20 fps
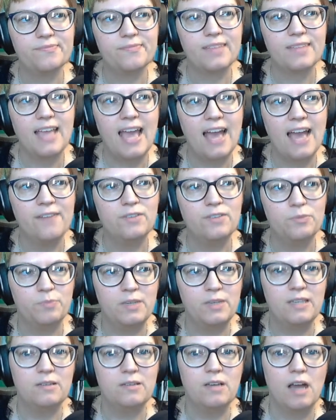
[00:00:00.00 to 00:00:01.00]
have it
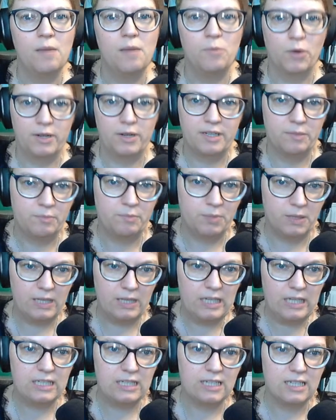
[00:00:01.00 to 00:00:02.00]
be a more
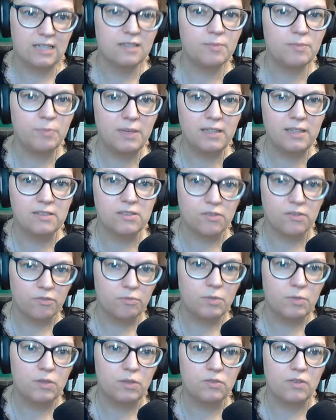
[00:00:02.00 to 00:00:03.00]
completed piece of
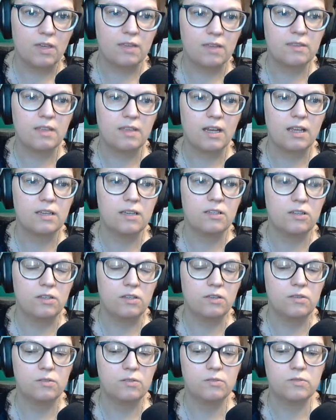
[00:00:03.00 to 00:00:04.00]
music that I could
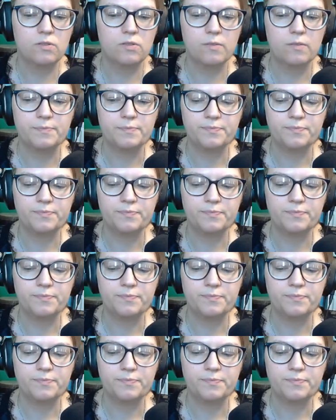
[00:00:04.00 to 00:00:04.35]
use,